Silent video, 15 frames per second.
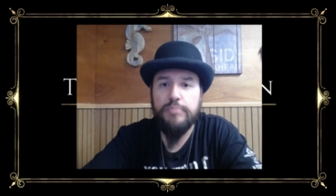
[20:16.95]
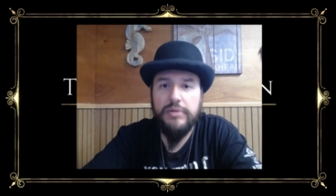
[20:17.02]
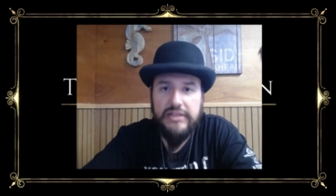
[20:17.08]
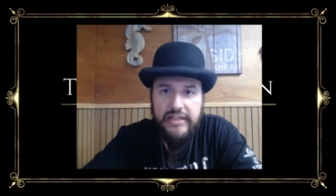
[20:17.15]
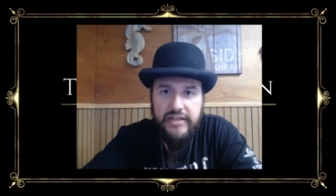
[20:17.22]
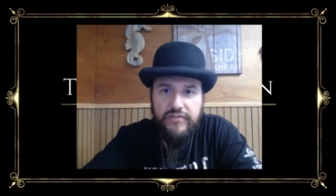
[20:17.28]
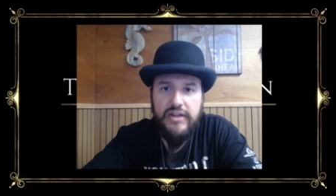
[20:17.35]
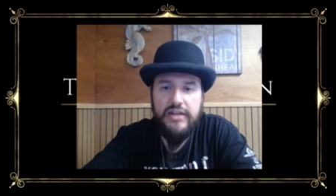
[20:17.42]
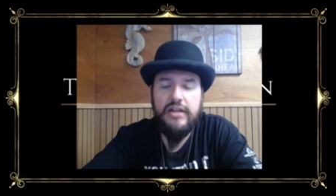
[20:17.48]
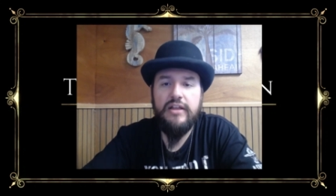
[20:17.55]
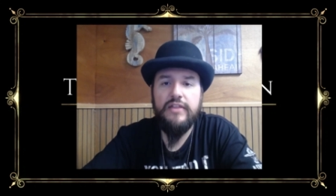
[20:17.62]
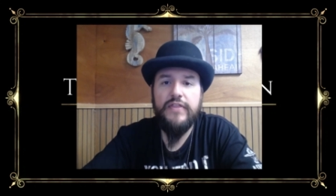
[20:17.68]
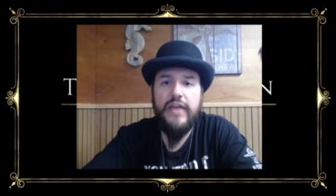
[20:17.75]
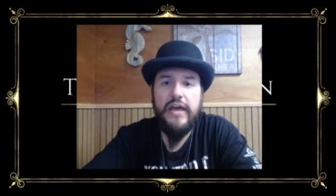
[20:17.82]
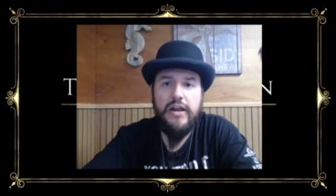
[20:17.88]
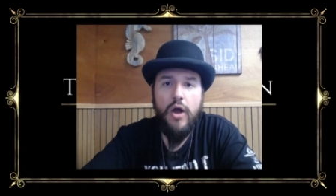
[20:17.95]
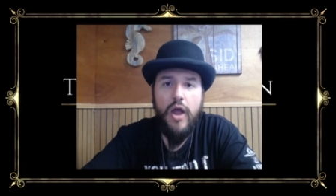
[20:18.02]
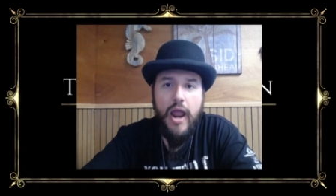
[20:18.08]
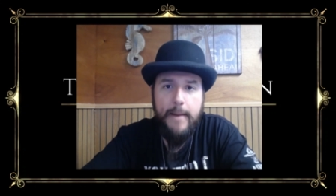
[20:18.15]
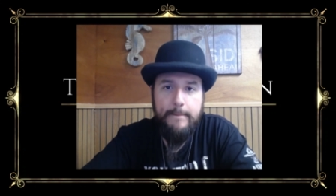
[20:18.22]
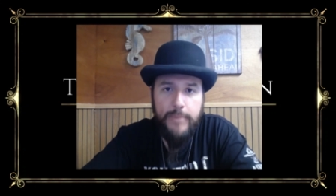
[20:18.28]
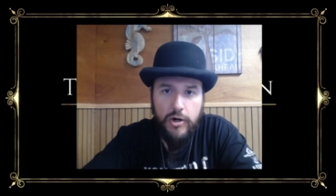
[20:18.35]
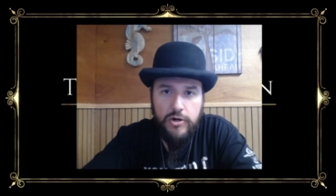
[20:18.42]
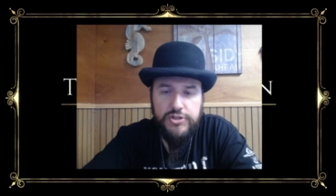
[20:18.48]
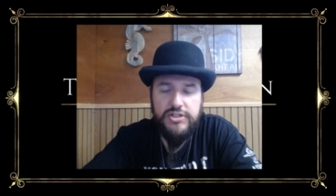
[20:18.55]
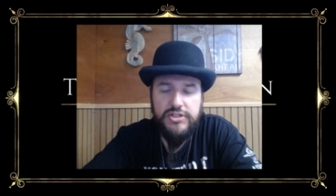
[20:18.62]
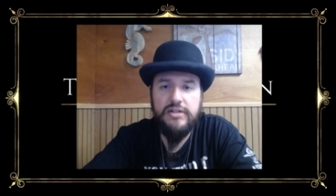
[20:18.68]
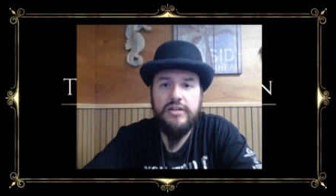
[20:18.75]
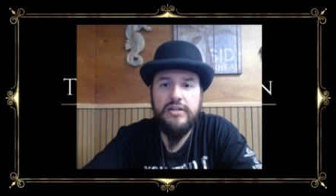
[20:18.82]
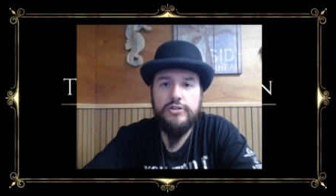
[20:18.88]
believing that a
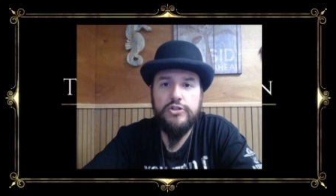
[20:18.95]
person